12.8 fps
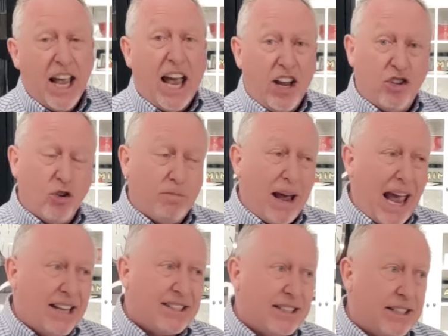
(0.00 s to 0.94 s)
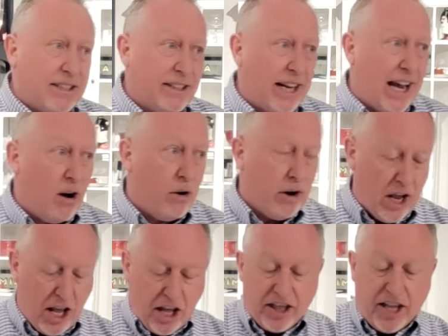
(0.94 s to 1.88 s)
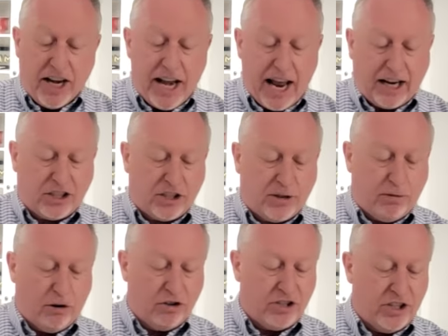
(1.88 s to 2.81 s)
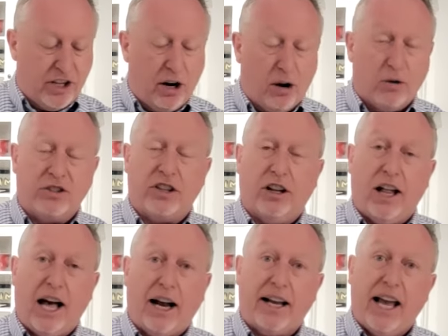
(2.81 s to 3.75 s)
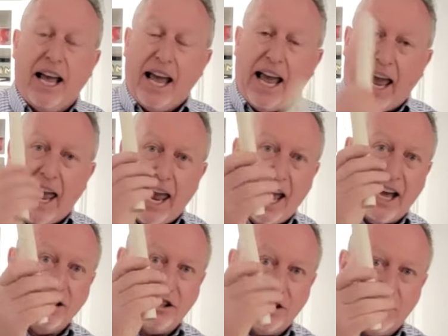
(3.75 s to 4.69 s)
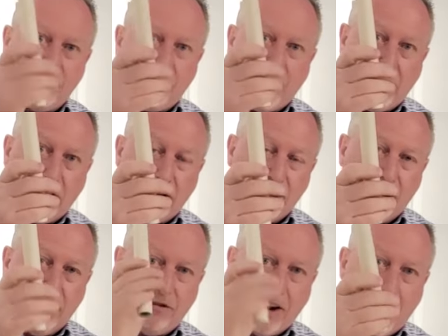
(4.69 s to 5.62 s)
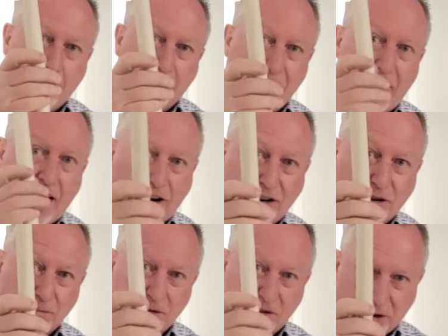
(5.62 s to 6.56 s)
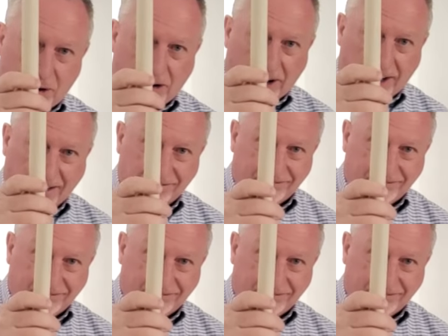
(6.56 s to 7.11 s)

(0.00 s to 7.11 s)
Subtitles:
as you pass this down, the next person that owns the clock adds to the family heirloom story.